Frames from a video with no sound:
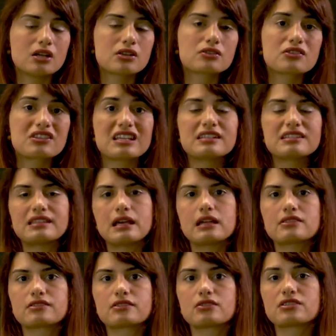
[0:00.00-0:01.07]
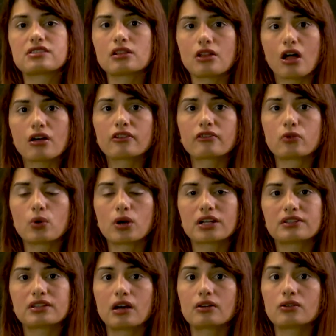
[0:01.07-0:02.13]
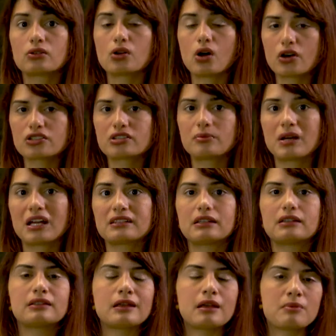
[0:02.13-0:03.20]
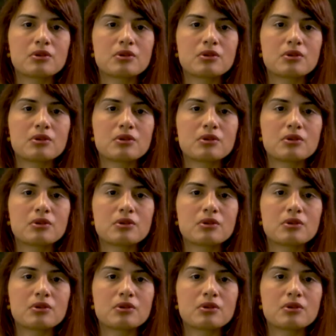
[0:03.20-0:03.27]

So these days there's a lot of work done on automated